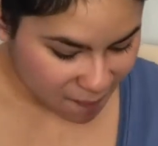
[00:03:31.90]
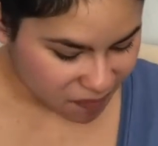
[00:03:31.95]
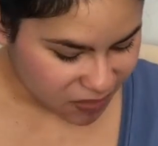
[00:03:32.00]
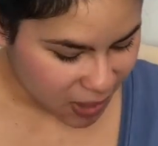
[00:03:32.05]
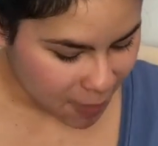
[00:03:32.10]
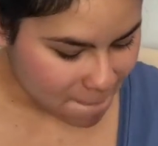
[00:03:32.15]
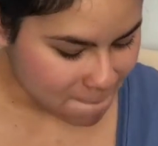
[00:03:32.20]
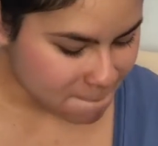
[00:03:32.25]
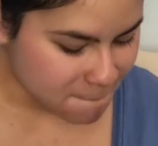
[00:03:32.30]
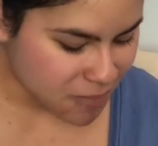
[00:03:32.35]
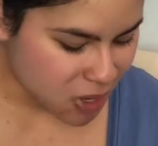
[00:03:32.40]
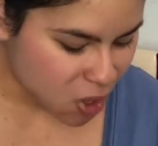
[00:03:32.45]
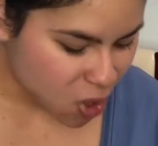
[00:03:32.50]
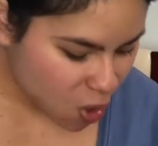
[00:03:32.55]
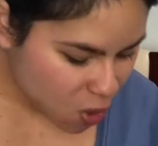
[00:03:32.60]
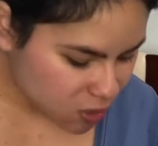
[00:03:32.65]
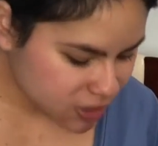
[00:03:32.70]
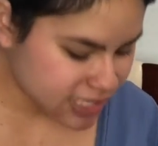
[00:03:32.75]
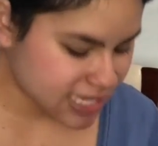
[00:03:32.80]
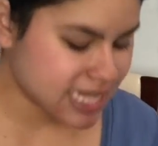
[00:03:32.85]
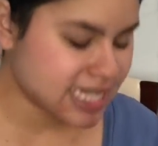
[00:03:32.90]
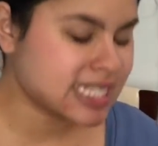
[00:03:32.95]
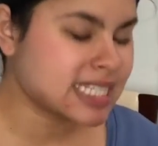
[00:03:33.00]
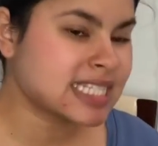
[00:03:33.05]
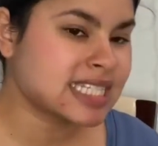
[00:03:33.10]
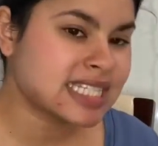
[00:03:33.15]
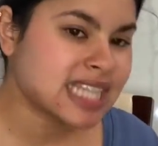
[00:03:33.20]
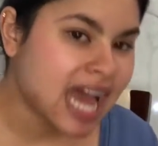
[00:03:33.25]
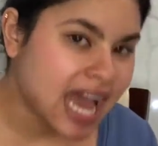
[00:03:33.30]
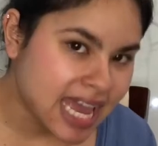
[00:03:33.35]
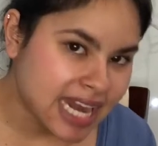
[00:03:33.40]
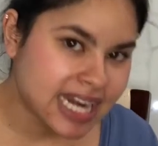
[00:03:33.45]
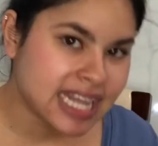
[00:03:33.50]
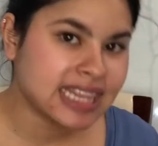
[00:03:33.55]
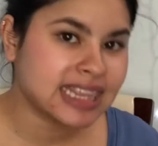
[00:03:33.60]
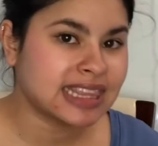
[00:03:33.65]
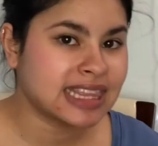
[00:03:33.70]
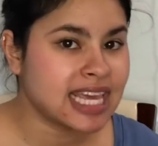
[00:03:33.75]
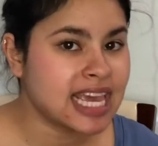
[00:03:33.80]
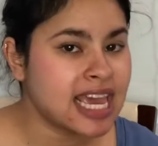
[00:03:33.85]
The most
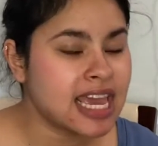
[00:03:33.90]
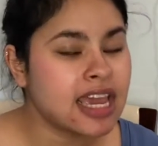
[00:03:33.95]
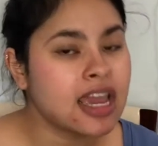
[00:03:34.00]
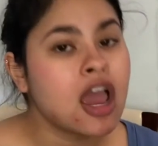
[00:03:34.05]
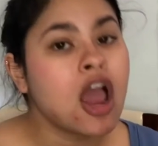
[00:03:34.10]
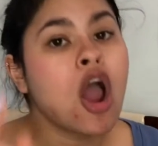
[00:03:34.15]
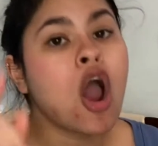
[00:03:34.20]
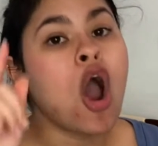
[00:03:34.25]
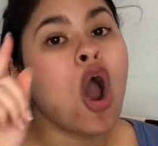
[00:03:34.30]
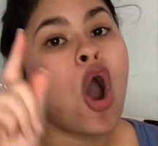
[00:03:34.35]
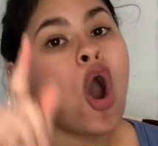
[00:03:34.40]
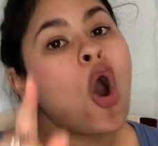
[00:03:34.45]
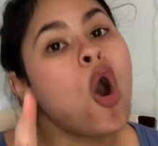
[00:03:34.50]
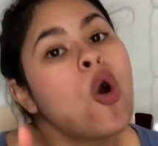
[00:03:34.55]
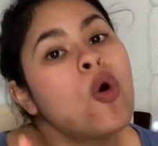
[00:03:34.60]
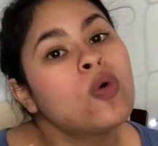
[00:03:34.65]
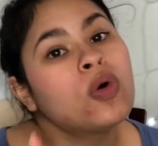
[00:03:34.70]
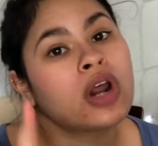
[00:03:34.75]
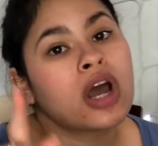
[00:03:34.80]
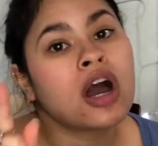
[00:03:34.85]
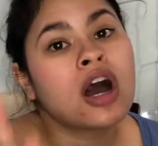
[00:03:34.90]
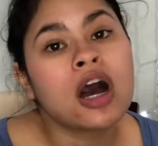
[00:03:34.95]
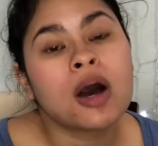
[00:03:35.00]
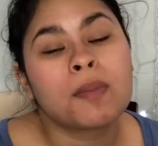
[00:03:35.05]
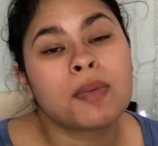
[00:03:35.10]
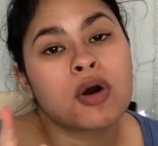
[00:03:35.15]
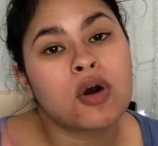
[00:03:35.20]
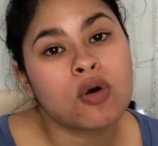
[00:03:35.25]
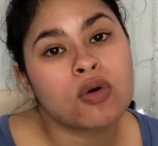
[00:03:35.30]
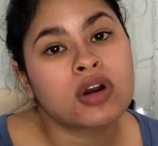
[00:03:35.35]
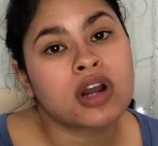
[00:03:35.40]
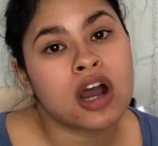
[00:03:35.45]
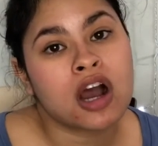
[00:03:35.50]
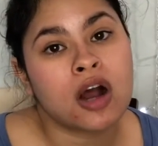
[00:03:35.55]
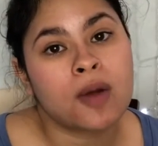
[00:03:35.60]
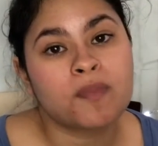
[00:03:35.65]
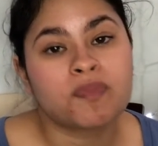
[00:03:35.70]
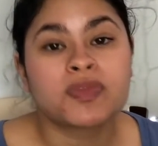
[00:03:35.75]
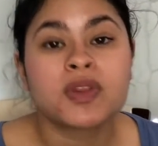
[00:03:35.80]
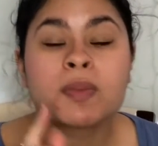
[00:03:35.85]
exciting thing, hold up.
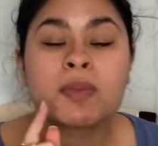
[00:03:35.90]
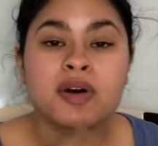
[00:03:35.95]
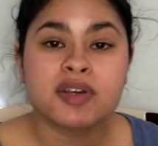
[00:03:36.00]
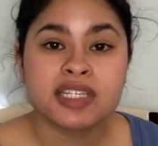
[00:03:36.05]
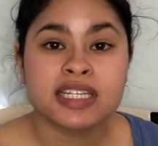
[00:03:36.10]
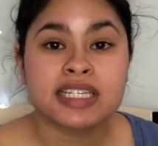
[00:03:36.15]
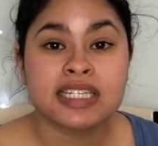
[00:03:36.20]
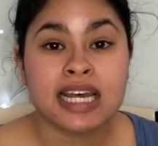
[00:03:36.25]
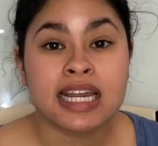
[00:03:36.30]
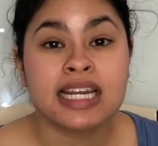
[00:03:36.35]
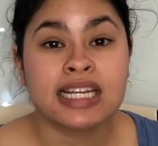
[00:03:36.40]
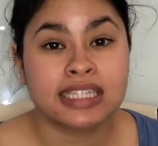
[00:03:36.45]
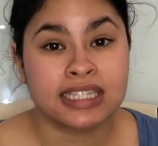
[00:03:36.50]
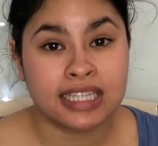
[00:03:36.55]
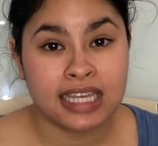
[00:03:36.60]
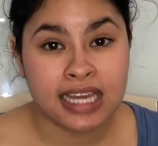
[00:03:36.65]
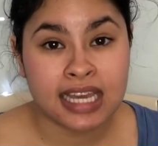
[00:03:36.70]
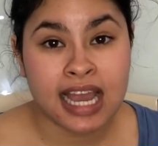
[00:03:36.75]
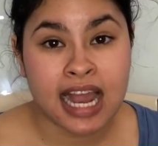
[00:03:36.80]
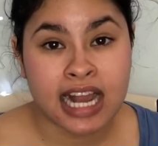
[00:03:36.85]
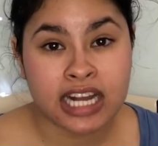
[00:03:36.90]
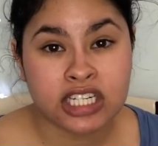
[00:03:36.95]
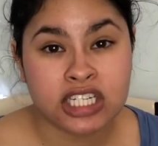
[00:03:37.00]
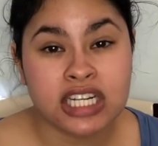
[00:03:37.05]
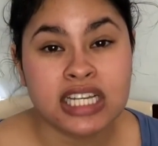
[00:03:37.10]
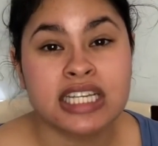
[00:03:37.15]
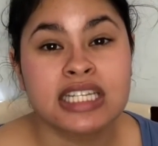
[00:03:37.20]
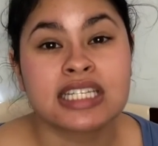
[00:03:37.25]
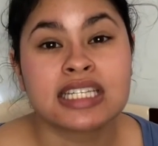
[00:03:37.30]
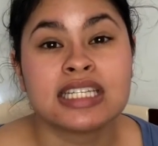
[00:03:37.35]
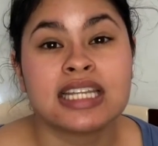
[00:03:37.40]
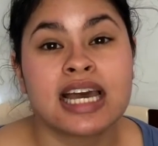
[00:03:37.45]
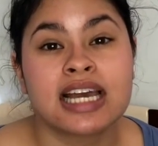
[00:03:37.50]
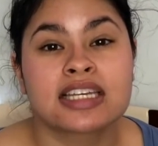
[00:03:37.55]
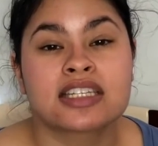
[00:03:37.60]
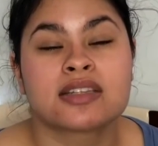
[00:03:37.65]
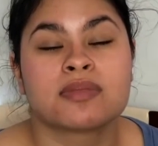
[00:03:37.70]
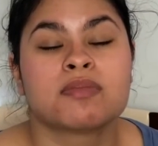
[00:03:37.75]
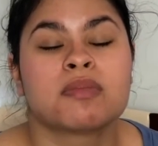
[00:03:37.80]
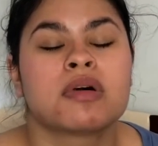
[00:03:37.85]
The most exciting thing actually is
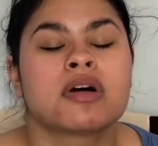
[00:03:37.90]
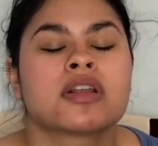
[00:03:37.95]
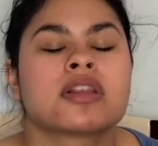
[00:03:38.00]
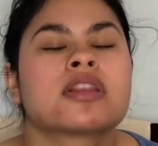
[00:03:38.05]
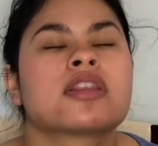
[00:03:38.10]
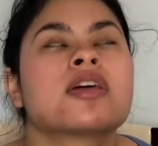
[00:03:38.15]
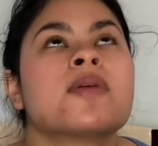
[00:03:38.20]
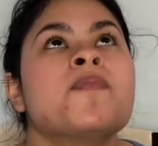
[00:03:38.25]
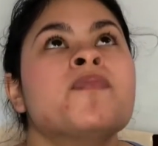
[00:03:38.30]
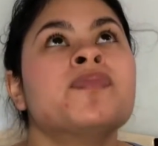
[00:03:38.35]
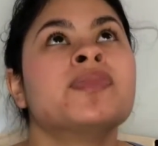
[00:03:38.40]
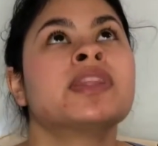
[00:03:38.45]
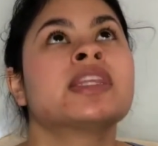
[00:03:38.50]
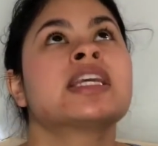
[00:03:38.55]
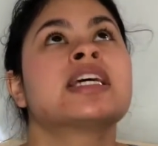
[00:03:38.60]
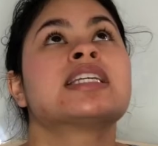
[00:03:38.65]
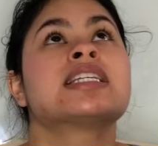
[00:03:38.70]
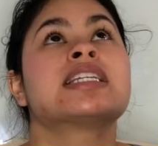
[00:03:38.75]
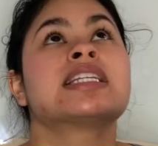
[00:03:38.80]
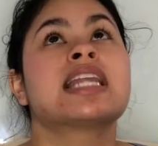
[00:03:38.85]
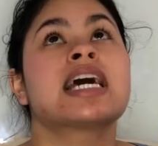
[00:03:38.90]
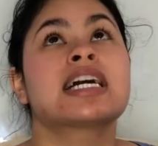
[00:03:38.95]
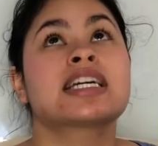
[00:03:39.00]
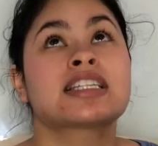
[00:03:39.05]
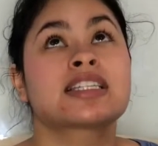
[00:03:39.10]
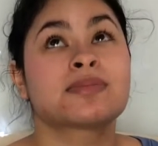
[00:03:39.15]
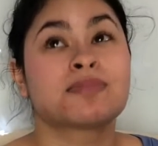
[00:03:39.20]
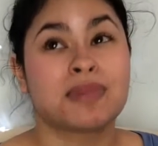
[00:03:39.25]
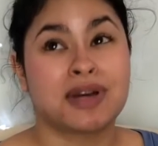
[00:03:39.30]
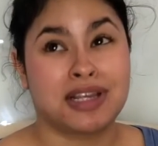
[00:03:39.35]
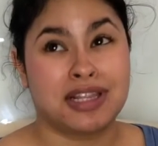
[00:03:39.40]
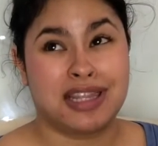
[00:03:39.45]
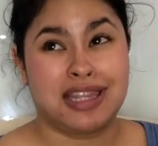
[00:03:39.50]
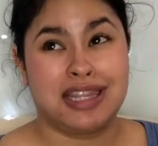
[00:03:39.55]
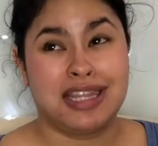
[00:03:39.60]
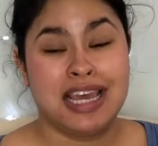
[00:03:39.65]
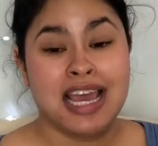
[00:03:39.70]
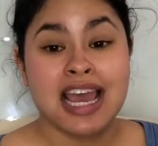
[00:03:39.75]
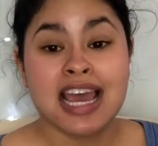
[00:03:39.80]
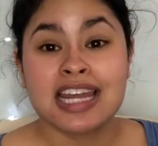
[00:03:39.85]
next month. Because next
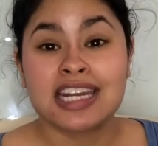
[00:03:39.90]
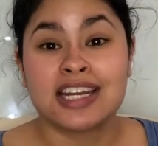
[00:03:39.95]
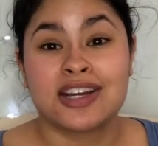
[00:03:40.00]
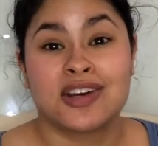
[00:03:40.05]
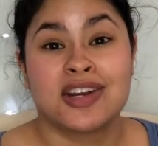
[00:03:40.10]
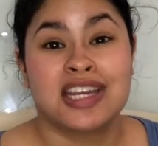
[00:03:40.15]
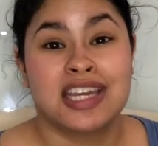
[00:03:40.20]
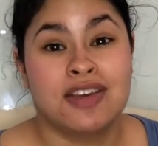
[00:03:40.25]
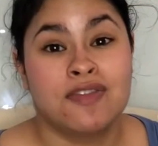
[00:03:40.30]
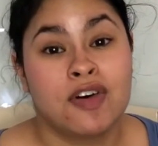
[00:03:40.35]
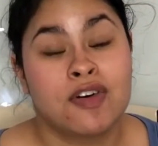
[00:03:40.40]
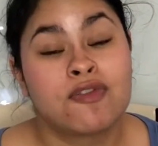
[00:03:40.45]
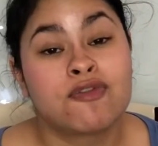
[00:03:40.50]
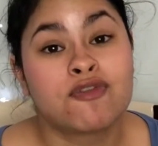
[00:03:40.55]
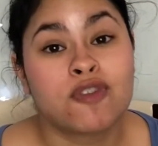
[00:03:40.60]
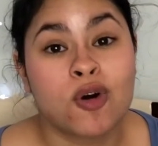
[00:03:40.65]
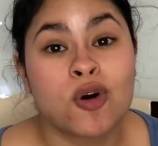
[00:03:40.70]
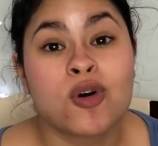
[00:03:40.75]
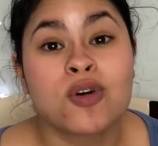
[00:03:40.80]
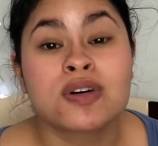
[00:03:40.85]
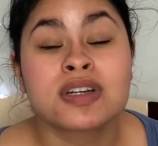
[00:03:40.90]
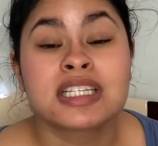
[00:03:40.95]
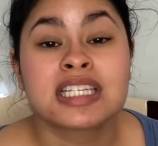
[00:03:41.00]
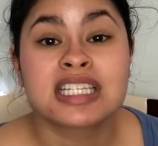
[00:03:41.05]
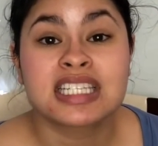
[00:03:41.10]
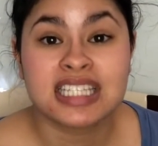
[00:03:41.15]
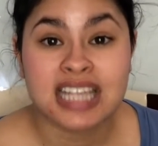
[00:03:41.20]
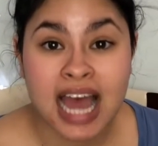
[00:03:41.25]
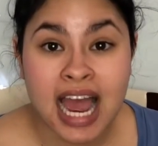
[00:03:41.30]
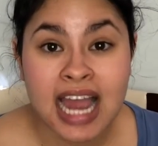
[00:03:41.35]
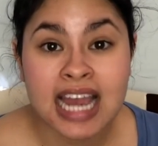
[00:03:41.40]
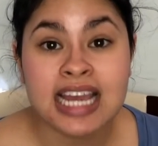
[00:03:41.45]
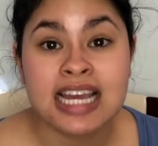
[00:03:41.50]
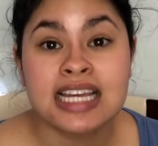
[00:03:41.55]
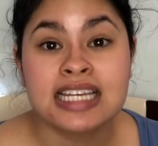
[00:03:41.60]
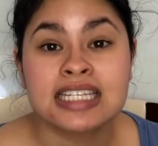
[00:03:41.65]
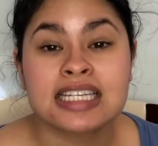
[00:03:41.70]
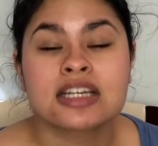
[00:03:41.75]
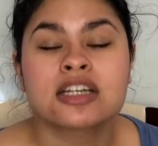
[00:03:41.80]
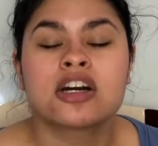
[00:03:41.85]
month, they're gonna give a
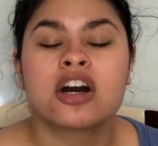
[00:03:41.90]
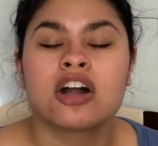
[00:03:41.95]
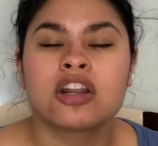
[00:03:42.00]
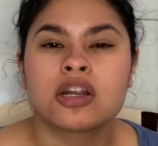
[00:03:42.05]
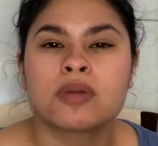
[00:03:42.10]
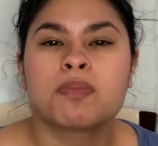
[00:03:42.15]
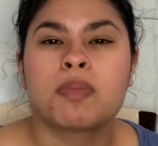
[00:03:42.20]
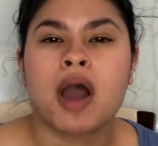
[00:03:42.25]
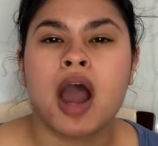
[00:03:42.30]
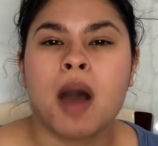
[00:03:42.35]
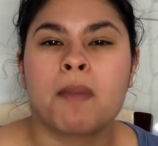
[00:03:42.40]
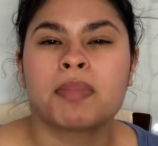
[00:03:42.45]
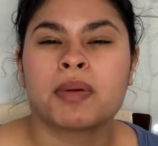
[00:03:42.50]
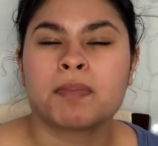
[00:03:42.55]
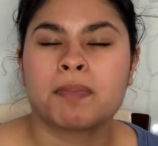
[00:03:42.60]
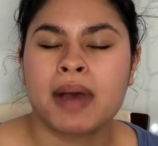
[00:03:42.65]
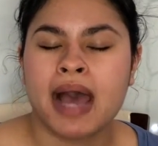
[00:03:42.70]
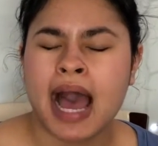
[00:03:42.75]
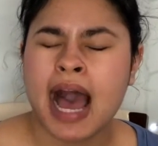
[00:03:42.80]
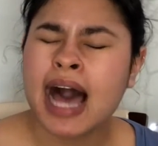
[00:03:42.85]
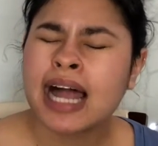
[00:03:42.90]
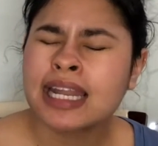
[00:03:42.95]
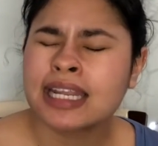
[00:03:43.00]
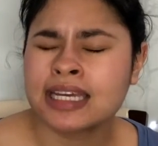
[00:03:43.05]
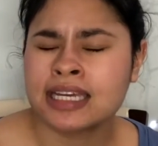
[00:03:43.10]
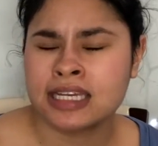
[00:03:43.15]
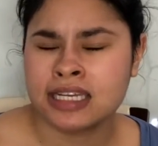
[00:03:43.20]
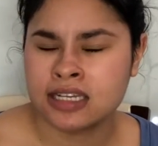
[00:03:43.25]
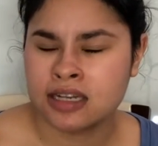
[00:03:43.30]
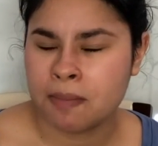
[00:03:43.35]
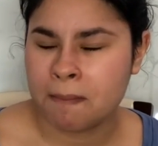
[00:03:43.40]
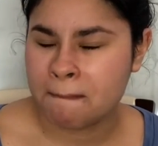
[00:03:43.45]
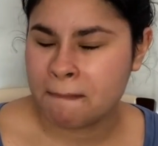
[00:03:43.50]
full-size Colorpop palette in the